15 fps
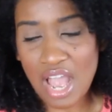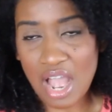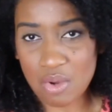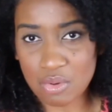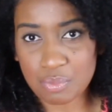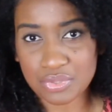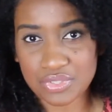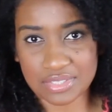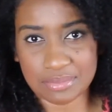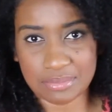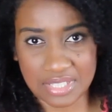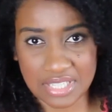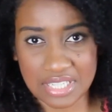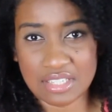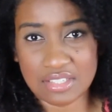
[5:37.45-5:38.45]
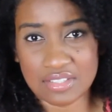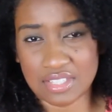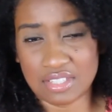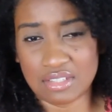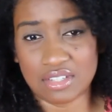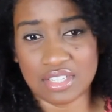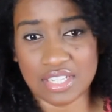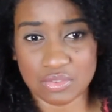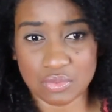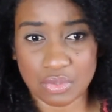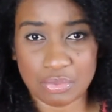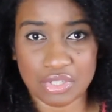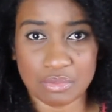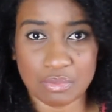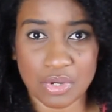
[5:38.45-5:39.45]
will put some links in the
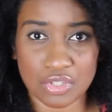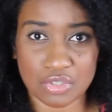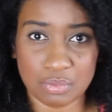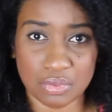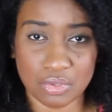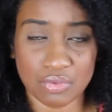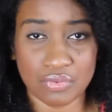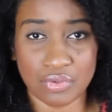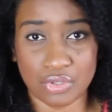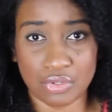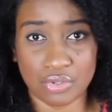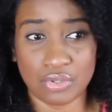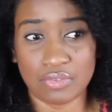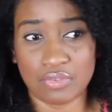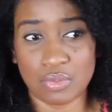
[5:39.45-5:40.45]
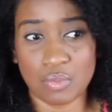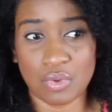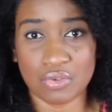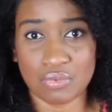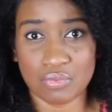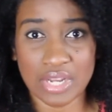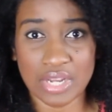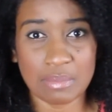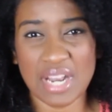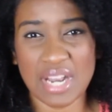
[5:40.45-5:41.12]
description box below for you if you want to read,